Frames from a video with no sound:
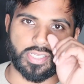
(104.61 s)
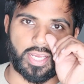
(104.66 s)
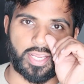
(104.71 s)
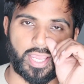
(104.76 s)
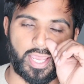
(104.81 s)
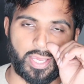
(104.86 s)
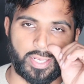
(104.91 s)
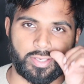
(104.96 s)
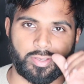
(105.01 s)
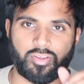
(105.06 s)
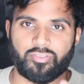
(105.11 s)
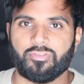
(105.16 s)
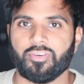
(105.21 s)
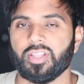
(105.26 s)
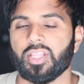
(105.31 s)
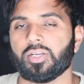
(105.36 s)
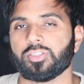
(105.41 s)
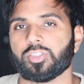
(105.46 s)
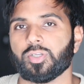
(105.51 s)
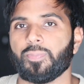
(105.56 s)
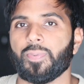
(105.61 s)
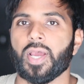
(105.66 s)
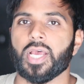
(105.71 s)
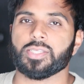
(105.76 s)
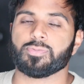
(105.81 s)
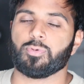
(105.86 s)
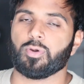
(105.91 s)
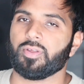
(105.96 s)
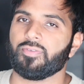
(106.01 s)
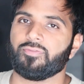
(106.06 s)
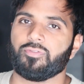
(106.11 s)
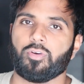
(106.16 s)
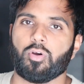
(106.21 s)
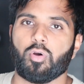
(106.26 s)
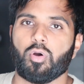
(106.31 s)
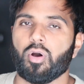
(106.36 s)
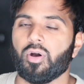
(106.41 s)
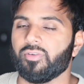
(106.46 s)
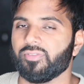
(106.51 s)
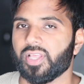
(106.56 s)
Again, you fill out your passport info,
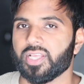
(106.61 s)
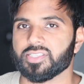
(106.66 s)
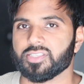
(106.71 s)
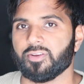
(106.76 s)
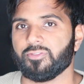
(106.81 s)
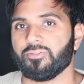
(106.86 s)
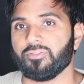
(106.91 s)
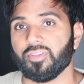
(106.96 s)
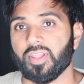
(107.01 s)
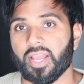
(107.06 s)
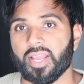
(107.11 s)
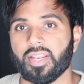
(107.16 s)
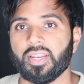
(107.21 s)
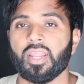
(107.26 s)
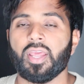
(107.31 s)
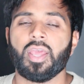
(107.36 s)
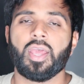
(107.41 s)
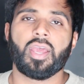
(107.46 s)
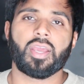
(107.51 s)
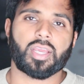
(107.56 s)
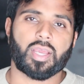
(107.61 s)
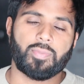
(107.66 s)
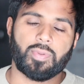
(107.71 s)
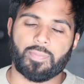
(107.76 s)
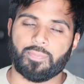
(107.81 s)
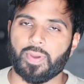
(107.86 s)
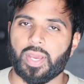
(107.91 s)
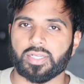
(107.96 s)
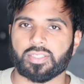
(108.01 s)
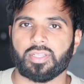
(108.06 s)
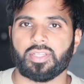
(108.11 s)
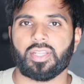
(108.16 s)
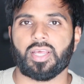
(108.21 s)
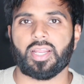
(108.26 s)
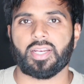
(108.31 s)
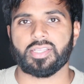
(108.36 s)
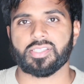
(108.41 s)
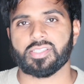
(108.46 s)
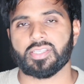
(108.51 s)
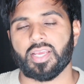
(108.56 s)
all that stuff, flight, coming back to the
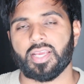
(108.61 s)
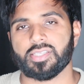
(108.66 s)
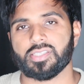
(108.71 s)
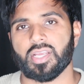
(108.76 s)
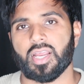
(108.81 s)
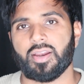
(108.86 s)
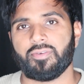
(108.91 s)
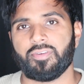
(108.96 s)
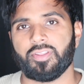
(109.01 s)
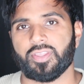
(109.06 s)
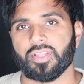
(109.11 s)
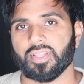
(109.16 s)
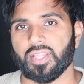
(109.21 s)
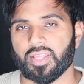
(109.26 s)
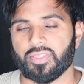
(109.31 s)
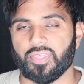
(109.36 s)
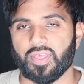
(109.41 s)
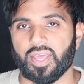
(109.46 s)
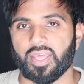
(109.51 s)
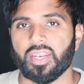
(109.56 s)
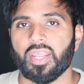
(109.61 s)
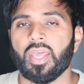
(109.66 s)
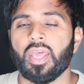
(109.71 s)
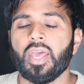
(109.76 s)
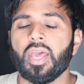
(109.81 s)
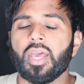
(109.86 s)
United States, everything like that.